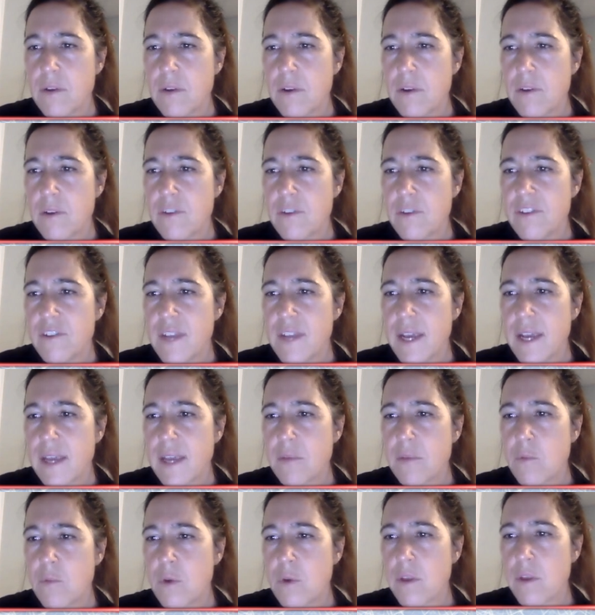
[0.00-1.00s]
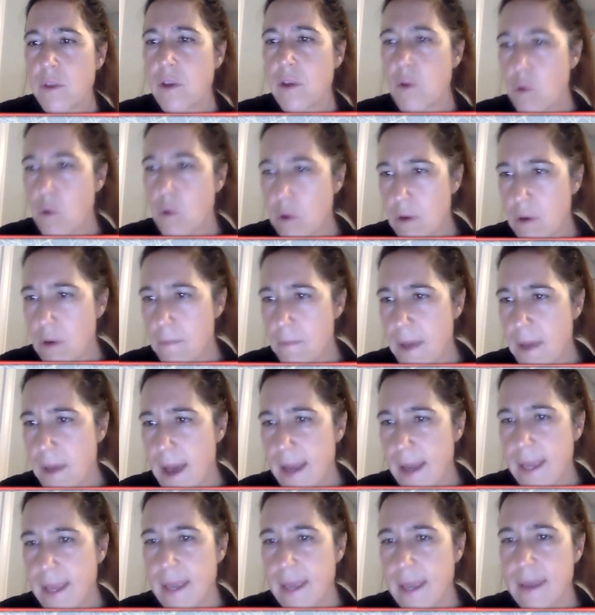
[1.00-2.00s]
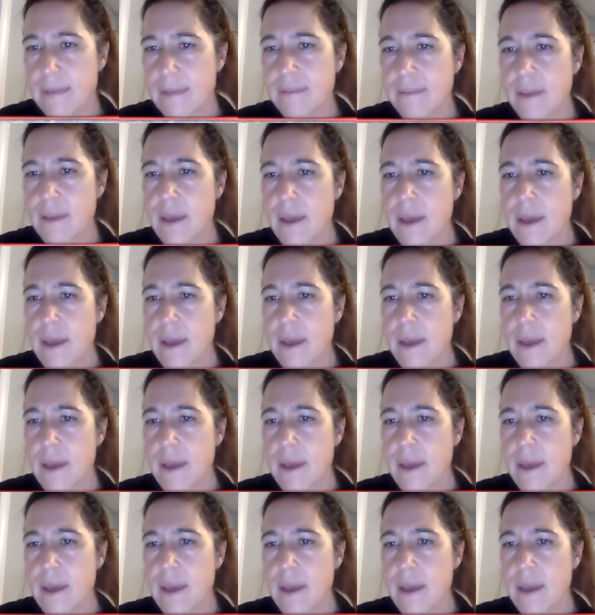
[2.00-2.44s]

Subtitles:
her stick and where the quarterback is,